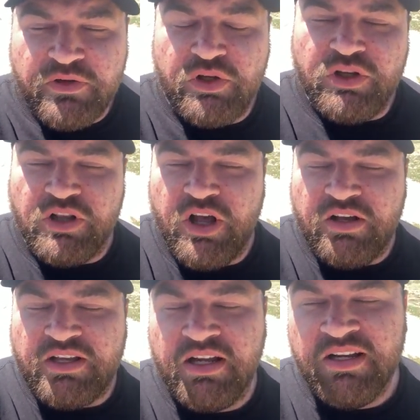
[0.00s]
good luck
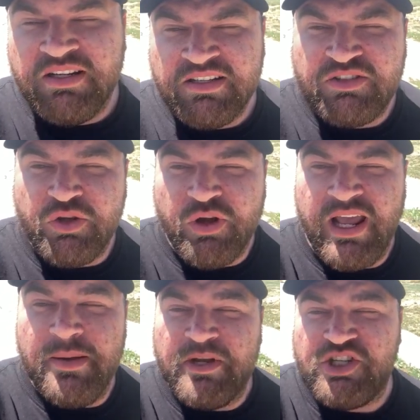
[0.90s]
to
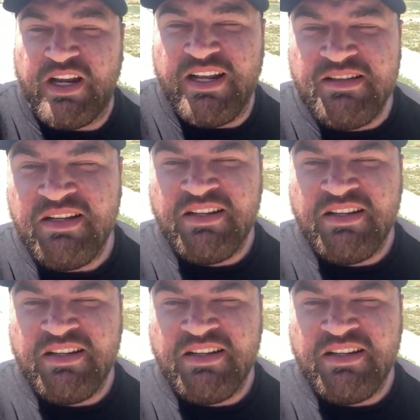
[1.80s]
Emma Jane.